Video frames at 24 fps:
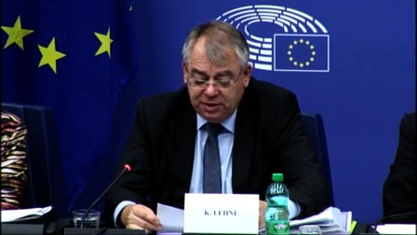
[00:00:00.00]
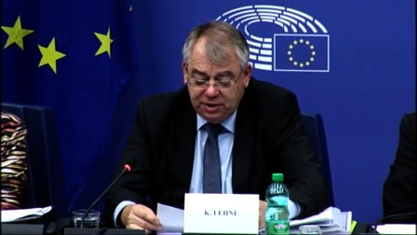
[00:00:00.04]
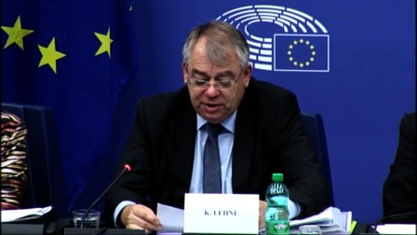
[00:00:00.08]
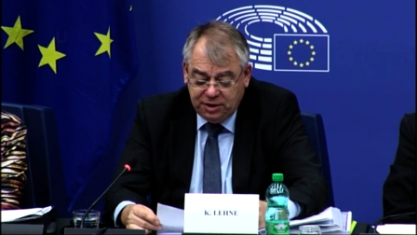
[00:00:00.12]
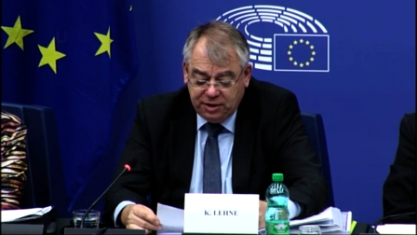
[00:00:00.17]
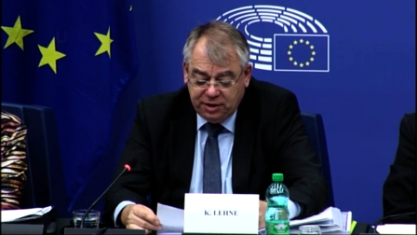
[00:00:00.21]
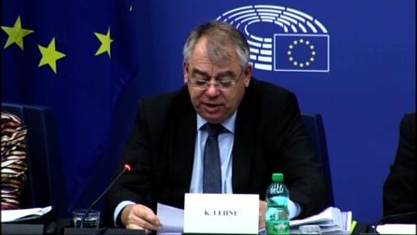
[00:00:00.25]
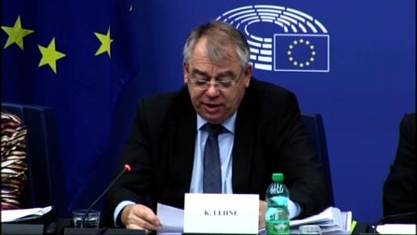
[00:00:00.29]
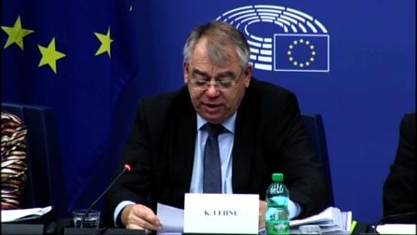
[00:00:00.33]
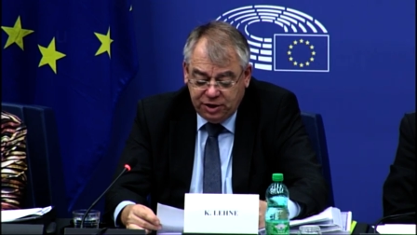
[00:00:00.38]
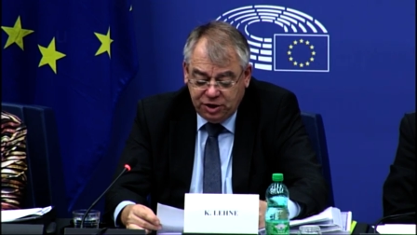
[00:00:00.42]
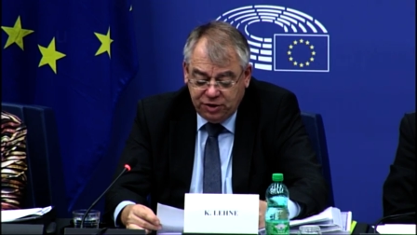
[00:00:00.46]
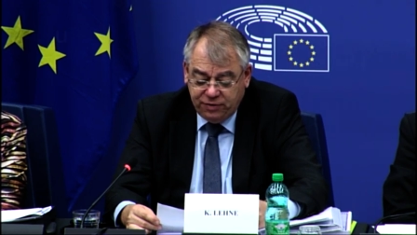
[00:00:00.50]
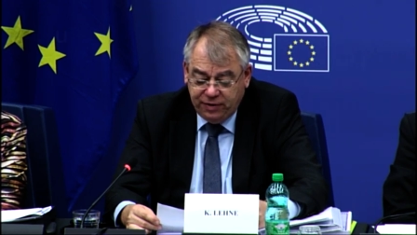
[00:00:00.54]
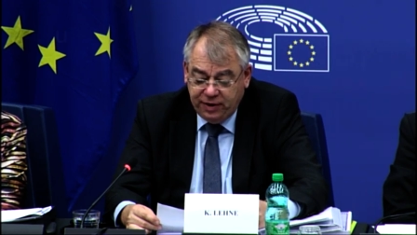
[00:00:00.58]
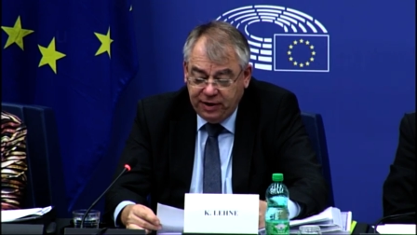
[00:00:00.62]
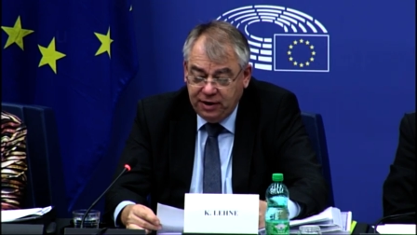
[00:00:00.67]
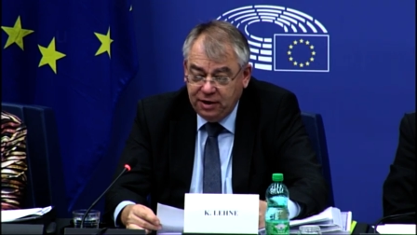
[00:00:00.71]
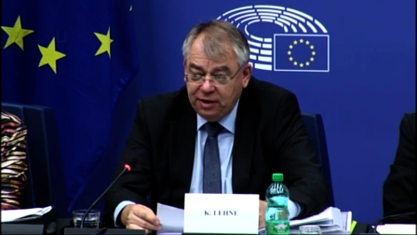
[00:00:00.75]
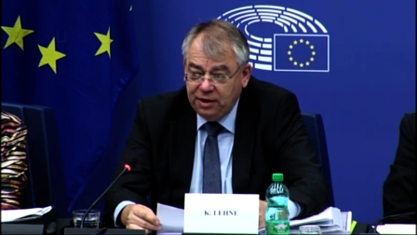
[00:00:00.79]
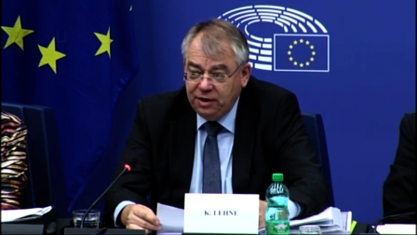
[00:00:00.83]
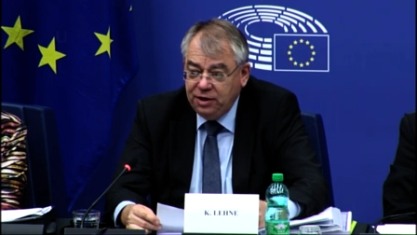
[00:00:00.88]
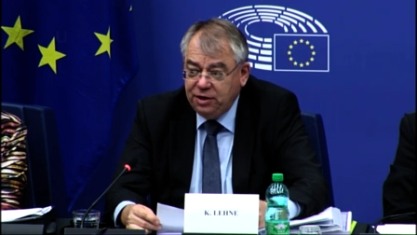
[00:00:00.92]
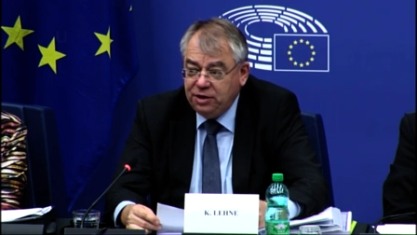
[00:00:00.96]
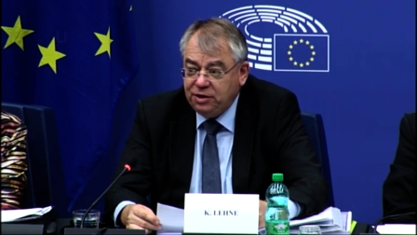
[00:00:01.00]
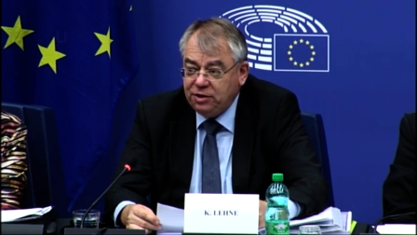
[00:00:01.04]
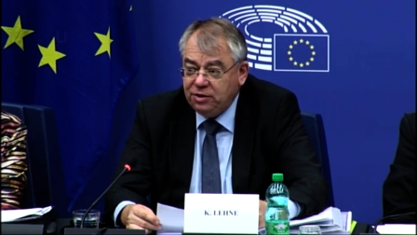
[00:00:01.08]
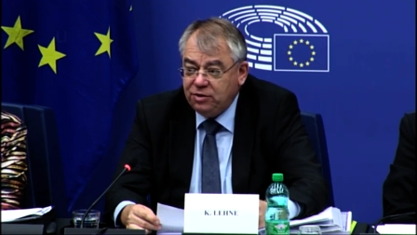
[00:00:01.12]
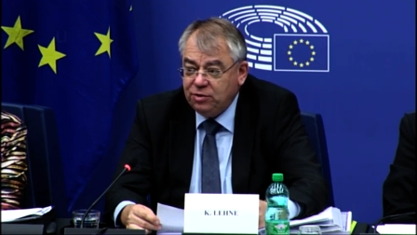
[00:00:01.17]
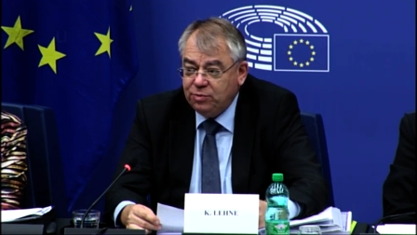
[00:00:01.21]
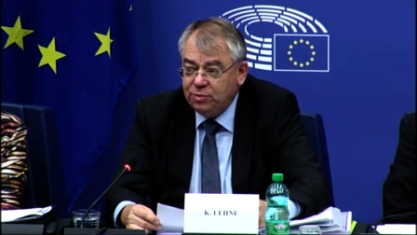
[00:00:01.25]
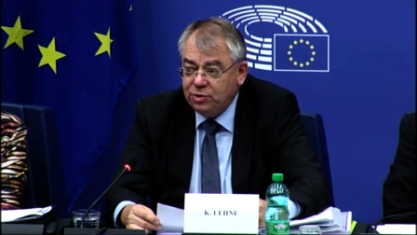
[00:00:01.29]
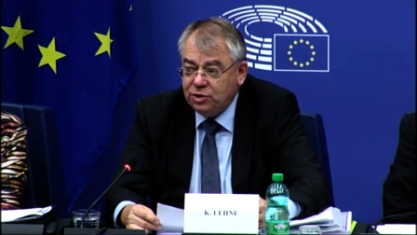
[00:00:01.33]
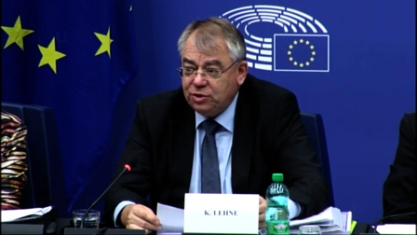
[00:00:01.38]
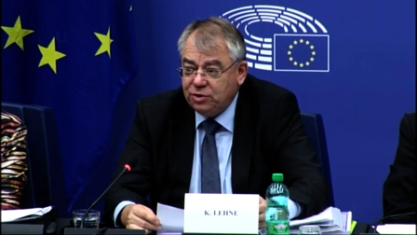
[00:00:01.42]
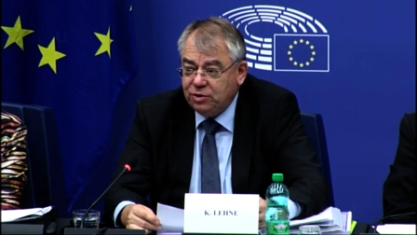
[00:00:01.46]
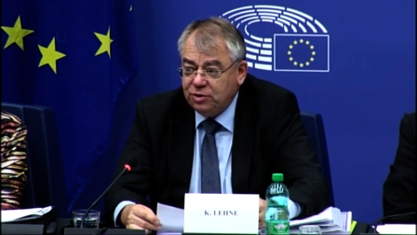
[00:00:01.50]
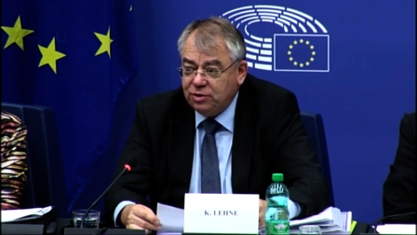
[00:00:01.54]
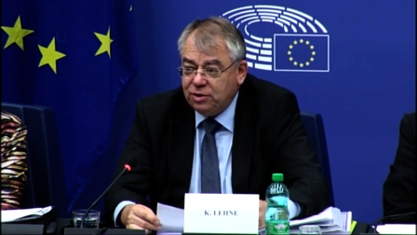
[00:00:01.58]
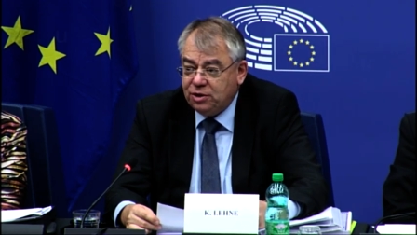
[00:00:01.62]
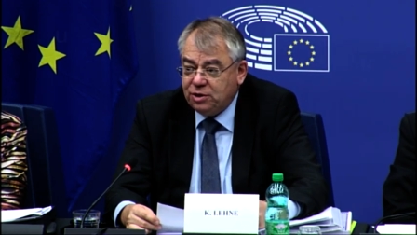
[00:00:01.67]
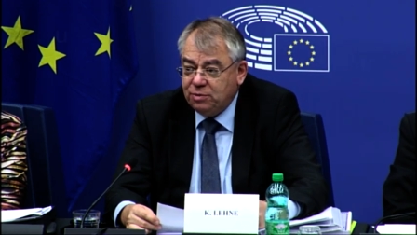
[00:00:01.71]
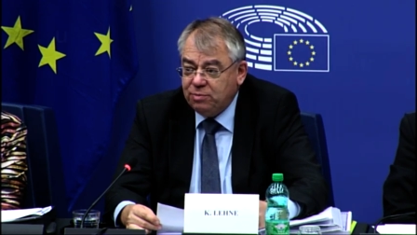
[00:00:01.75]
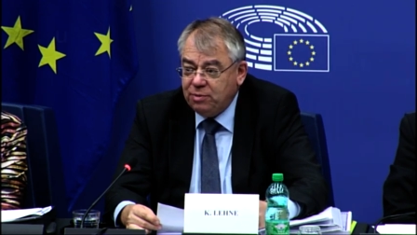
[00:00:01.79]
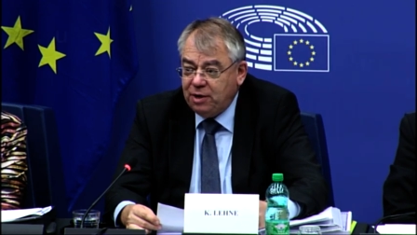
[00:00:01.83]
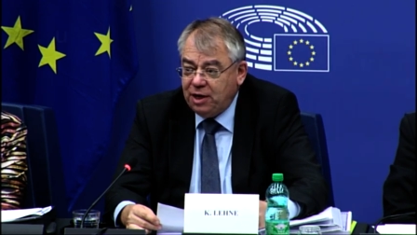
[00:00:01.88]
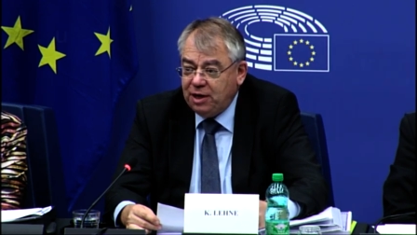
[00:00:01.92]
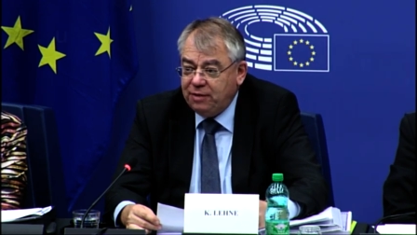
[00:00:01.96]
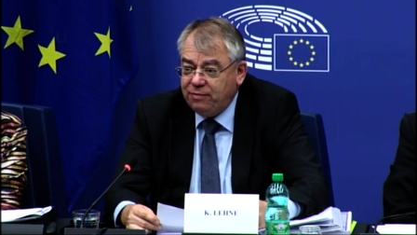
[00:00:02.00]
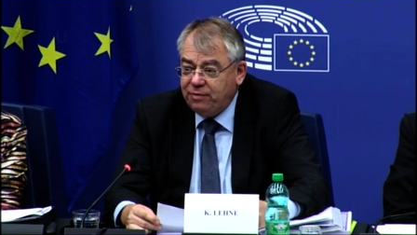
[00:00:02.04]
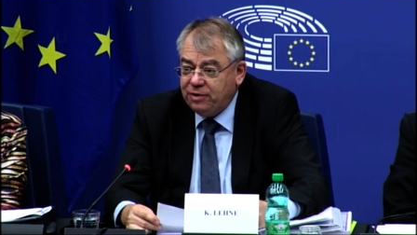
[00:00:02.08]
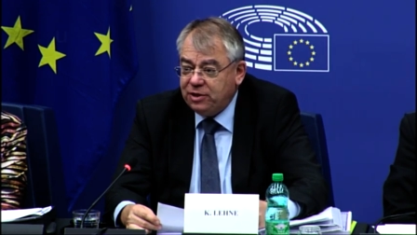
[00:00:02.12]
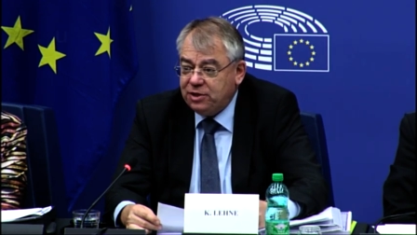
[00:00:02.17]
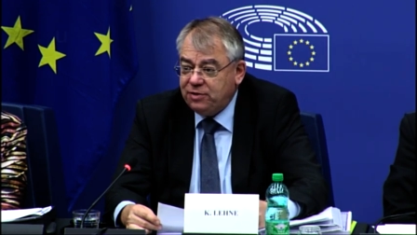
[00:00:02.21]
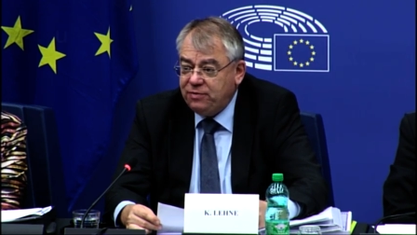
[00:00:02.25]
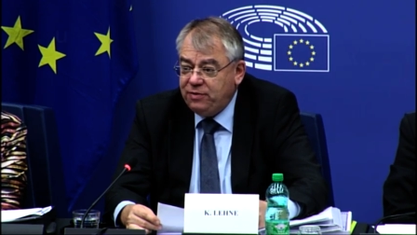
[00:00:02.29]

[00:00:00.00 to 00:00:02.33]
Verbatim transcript: have fallen under